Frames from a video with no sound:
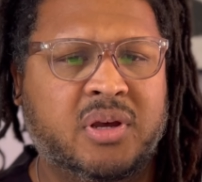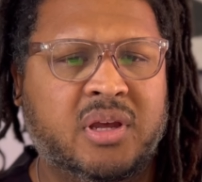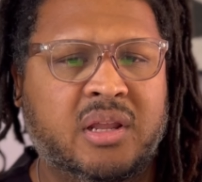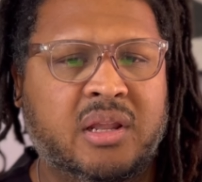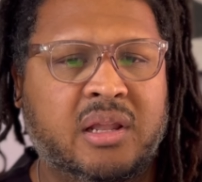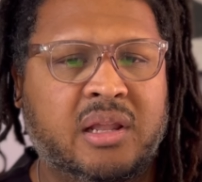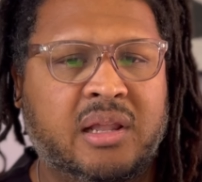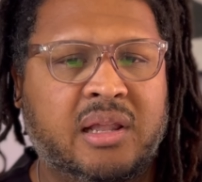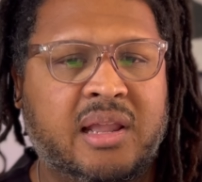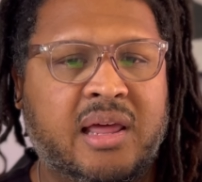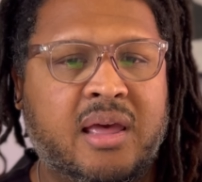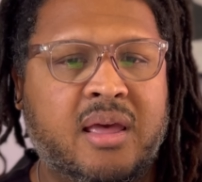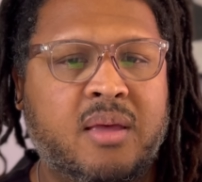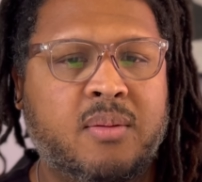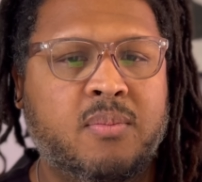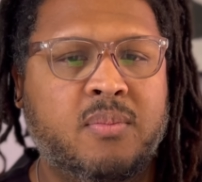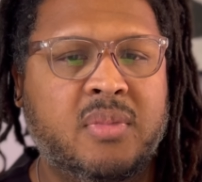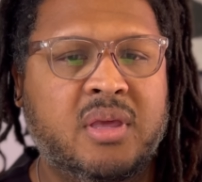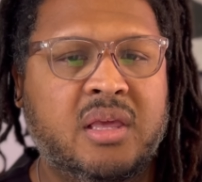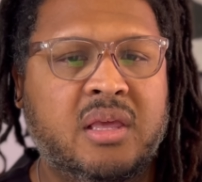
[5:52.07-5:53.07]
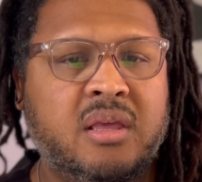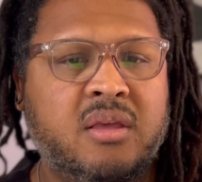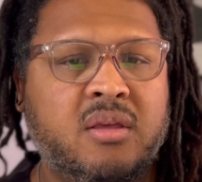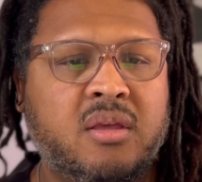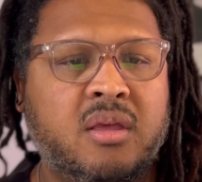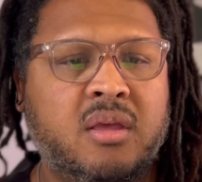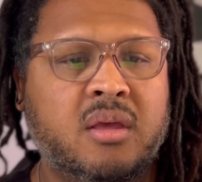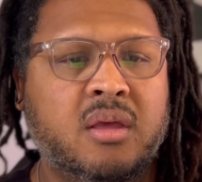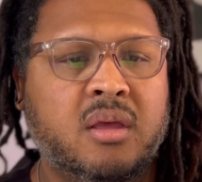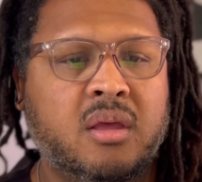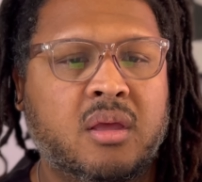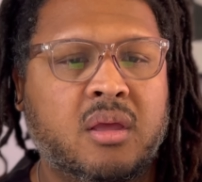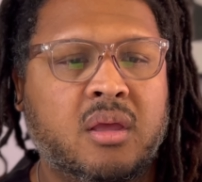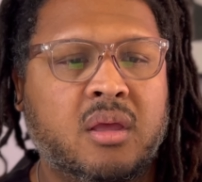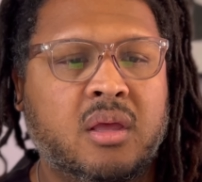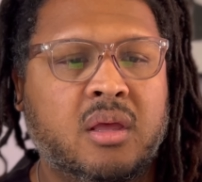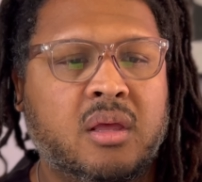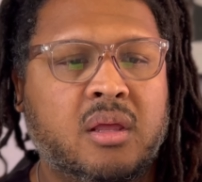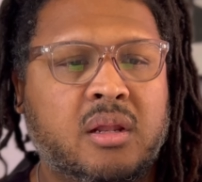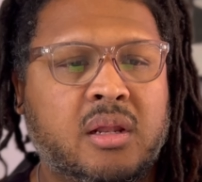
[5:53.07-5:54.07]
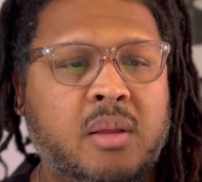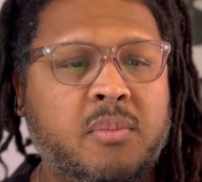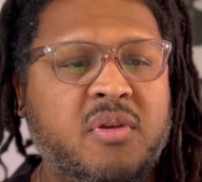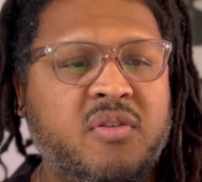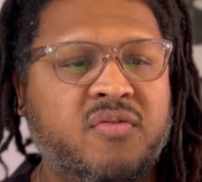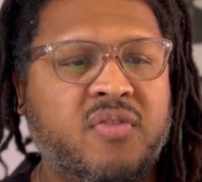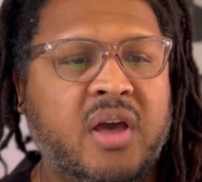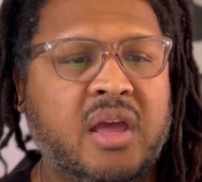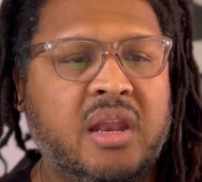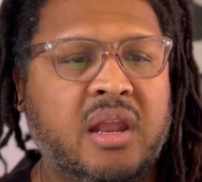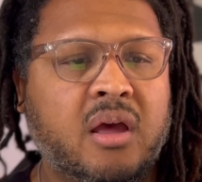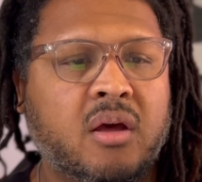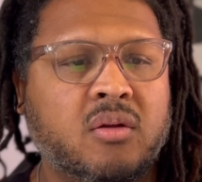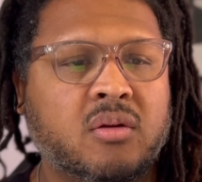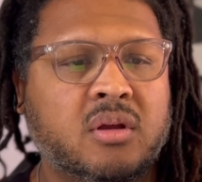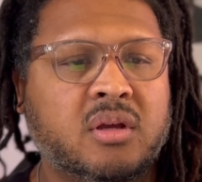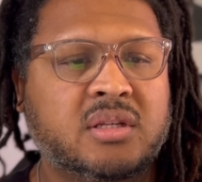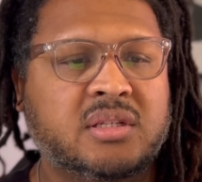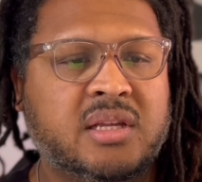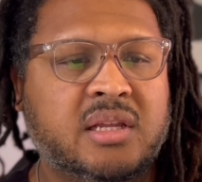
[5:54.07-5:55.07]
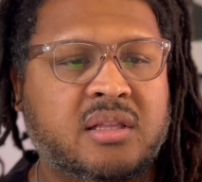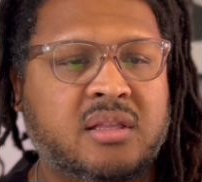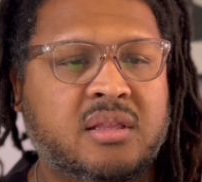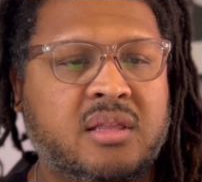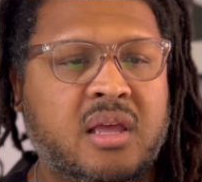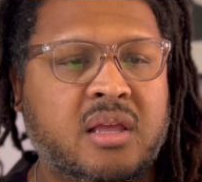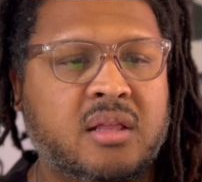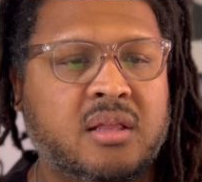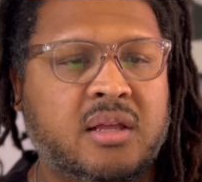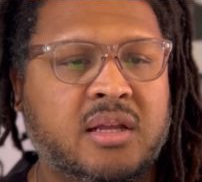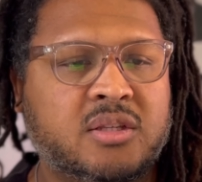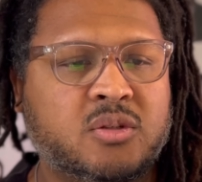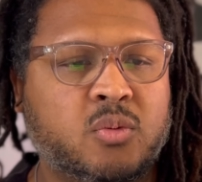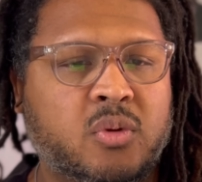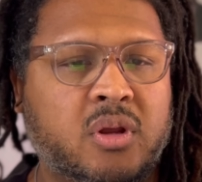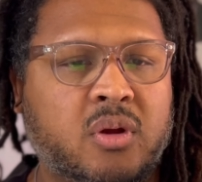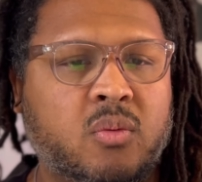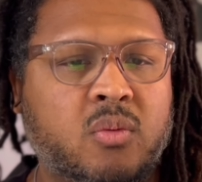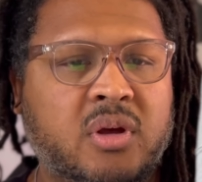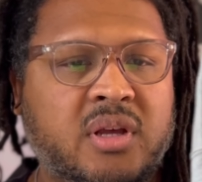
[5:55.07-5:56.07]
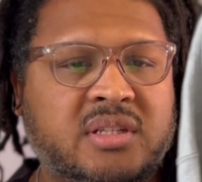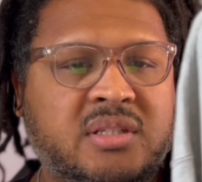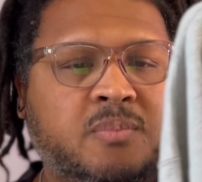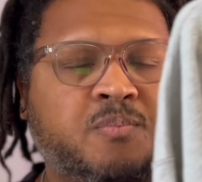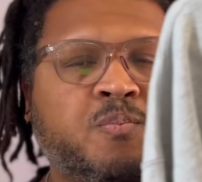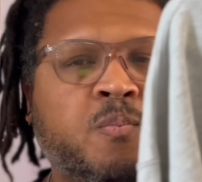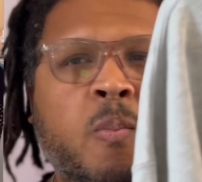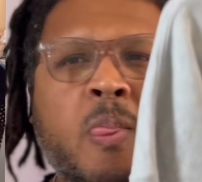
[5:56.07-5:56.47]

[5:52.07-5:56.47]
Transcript: but let me let me find out because I think that's what it was.